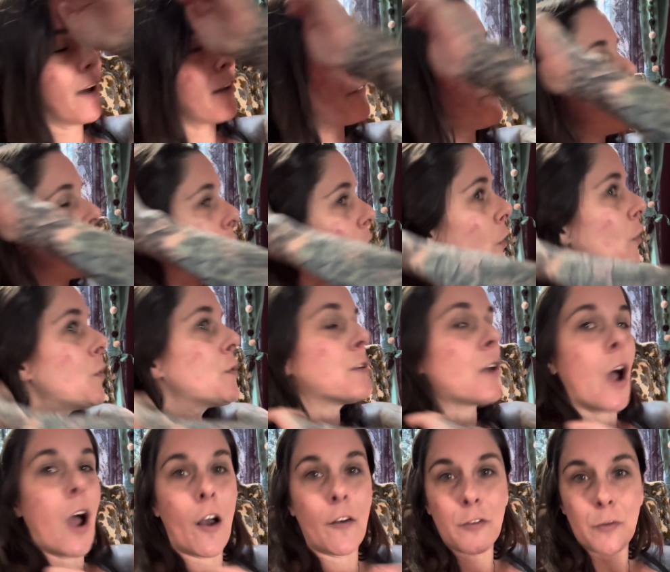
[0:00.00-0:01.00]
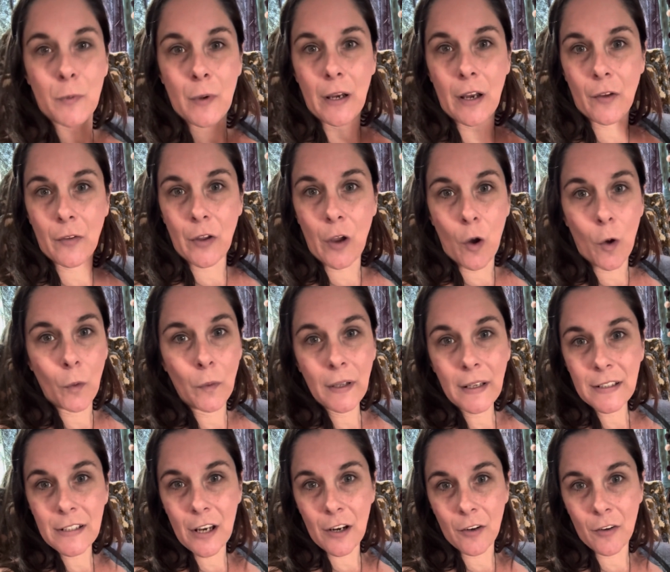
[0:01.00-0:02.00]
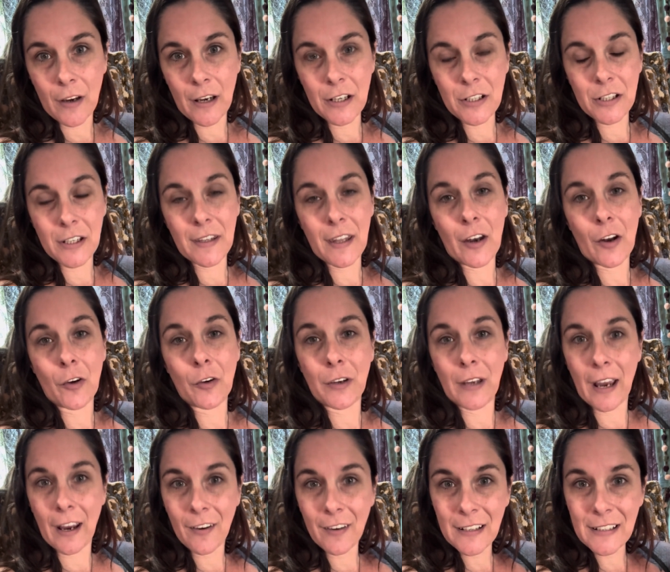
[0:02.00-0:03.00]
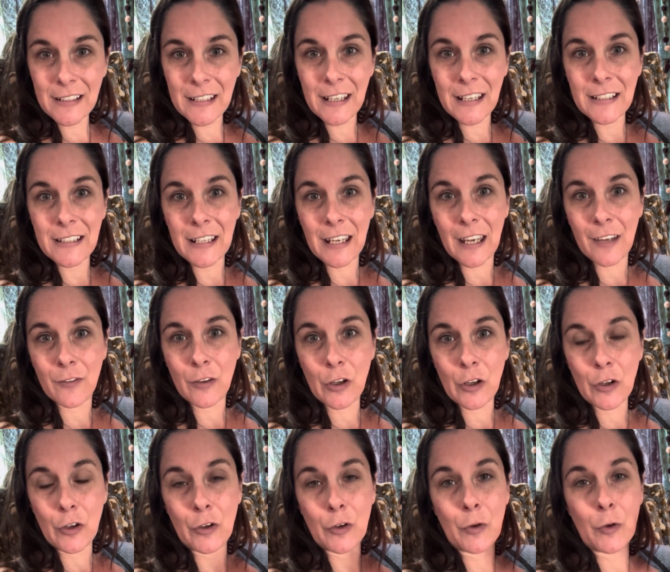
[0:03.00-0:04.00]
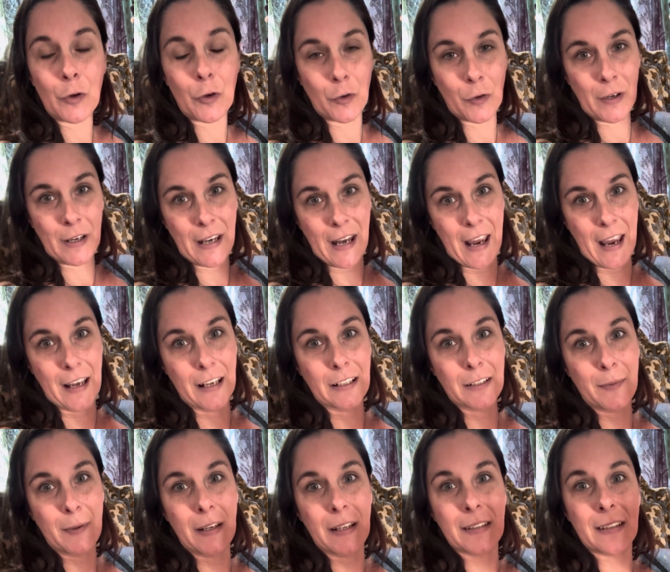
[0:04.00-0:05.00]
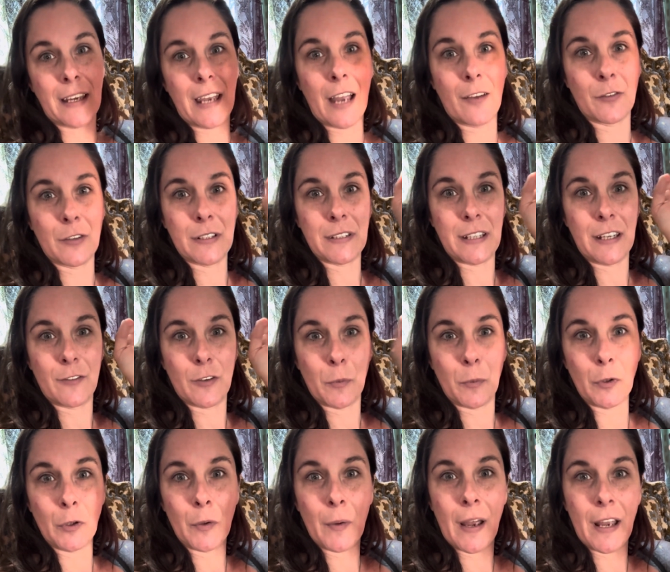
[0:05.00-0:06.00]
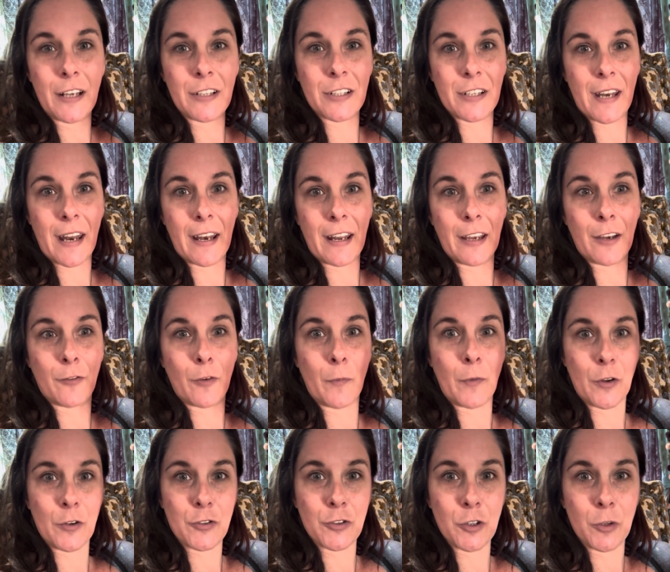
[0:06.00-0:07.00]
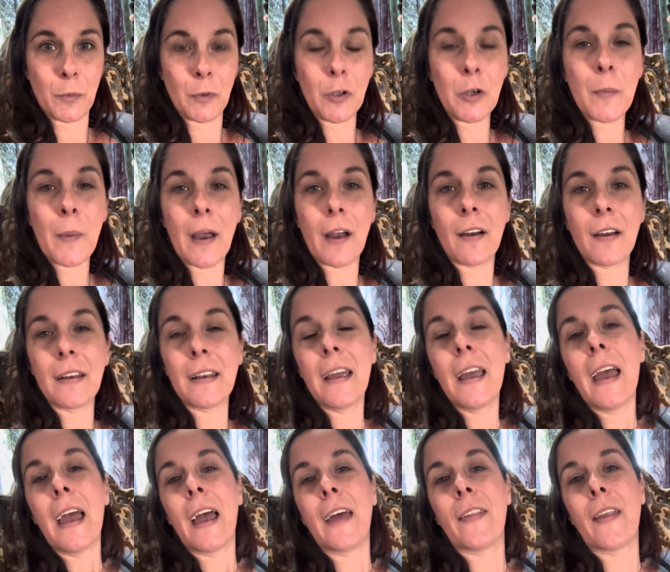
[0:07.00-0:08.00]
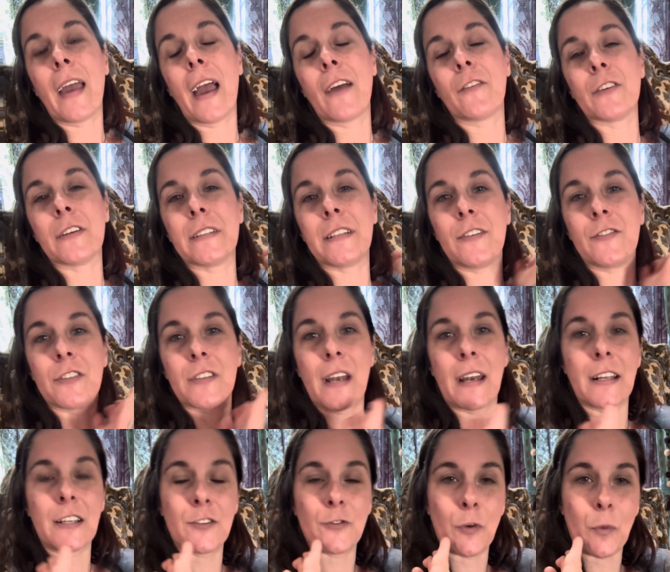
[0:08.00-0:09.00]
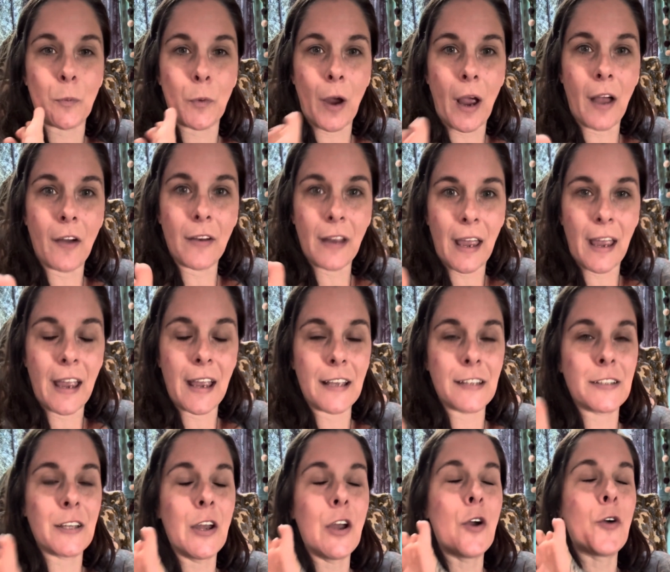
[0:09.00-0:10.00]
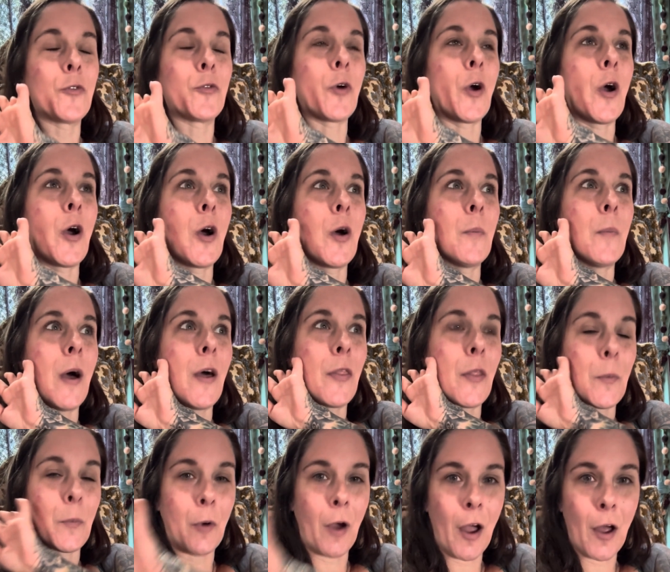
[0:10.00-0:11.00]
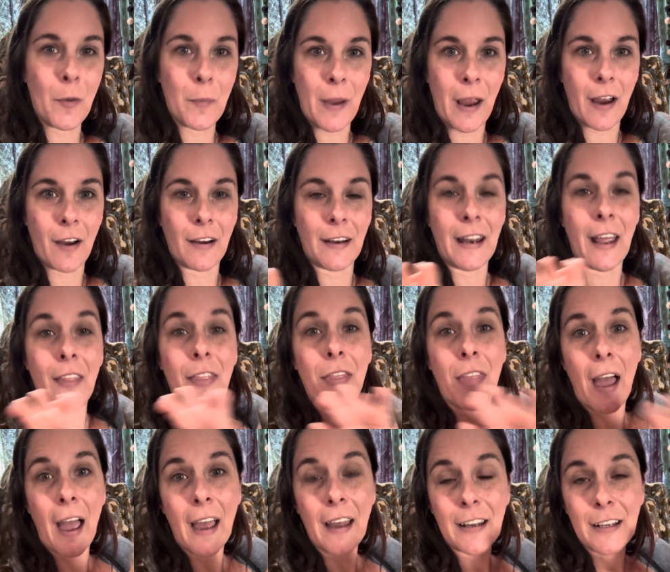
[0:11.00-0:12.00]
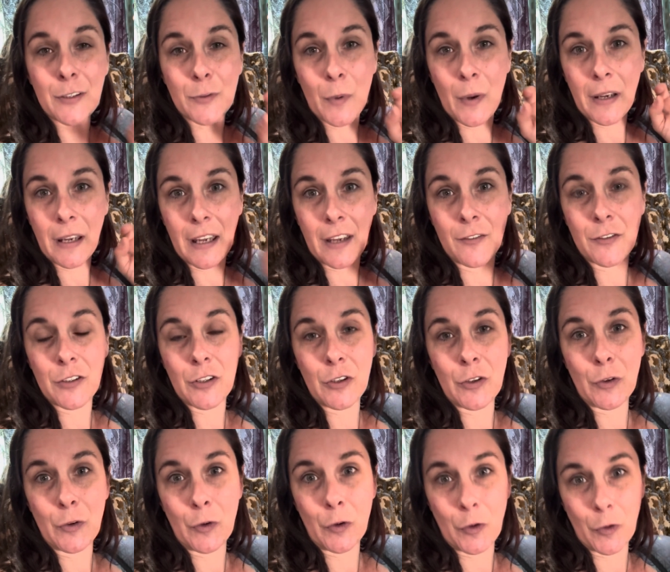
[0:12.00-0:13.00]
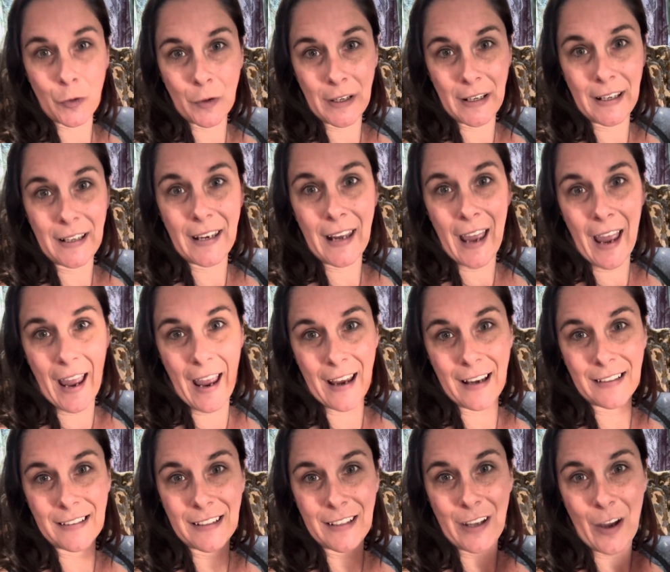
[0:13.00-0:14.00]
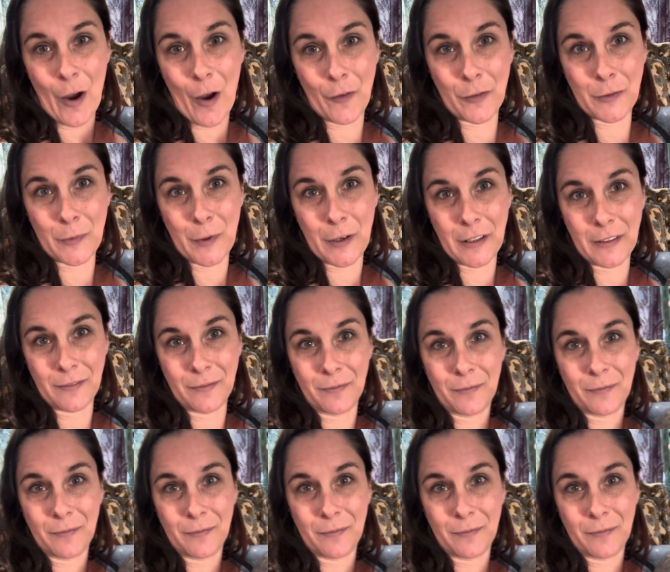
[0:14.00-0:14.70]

those offspring are the only generation that are guaranteed to give you green eggs because they have received a blue egg genetic from their true blue parent and they have received genetics for brown eggs from the brown parent, and that is what gives you green eggs in the offspring.